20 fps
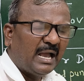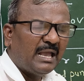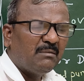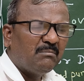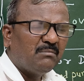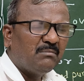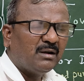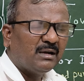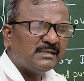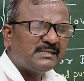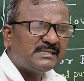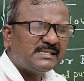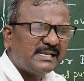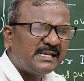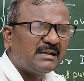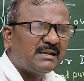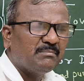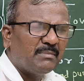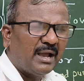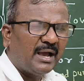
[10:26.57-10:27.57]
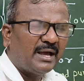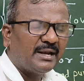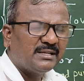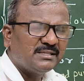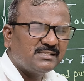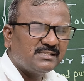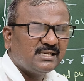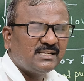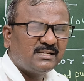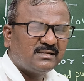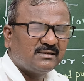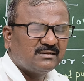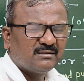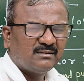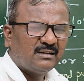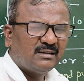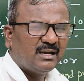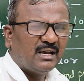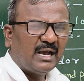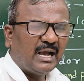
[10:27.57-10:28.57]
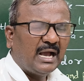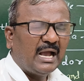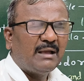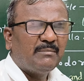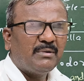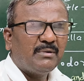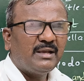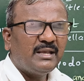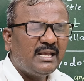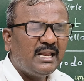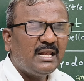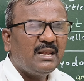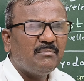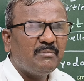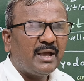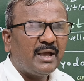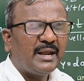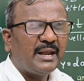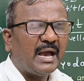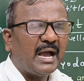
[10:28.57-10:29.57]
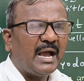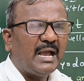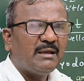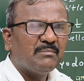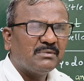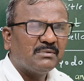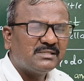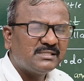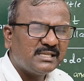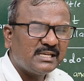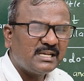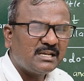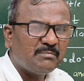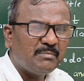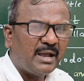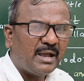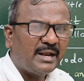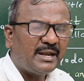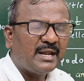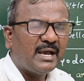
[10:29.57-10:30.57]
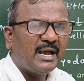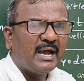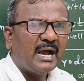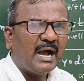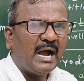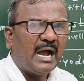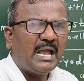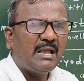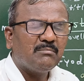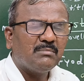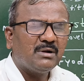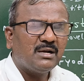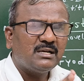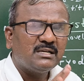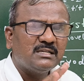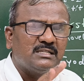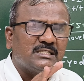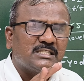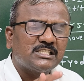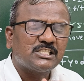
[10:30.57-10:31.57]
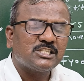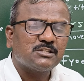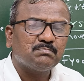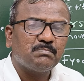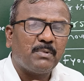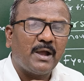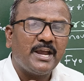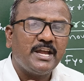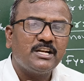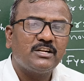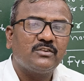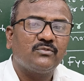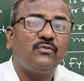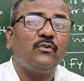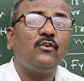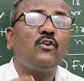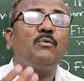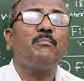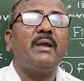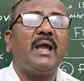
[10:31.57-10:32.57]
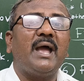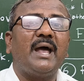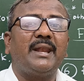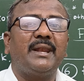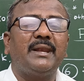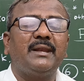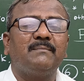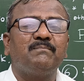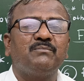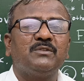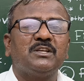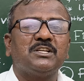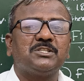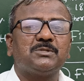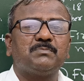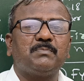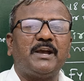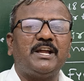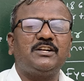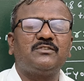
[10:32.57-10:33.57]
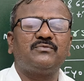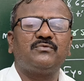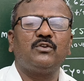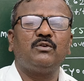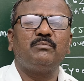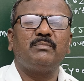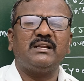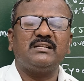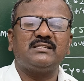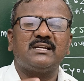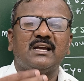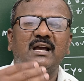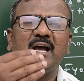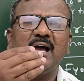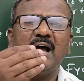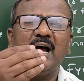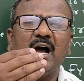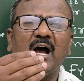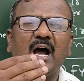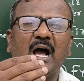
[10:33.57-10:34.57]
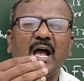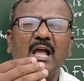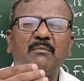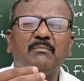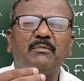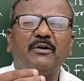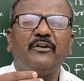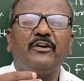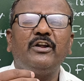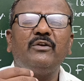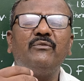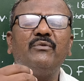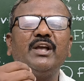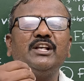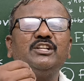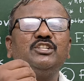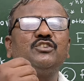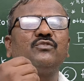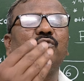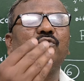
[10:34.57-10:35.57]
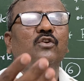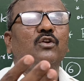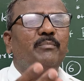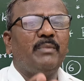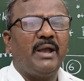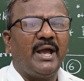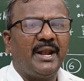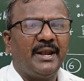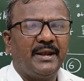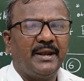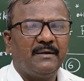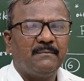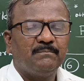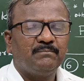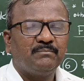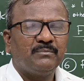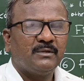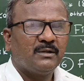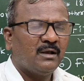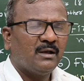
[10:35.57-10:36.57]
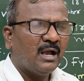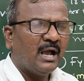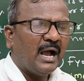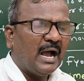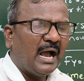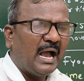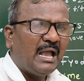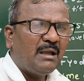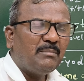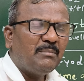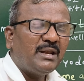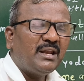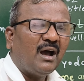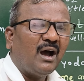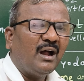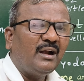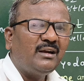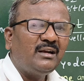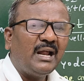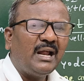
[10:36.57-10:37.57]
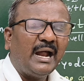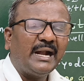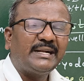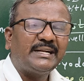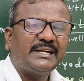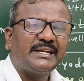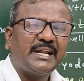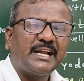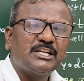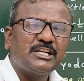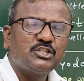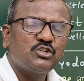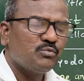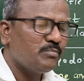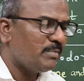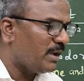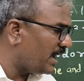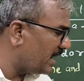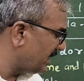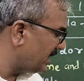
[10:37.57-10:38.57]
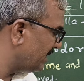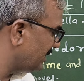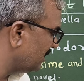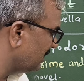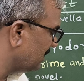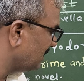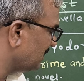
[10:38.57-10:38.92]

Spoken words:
I am a sick man. Sick. I am a ill man. I am a sick man. I am a spiteful man. Spiteful means I am a revengeful man. I am an unattractive man.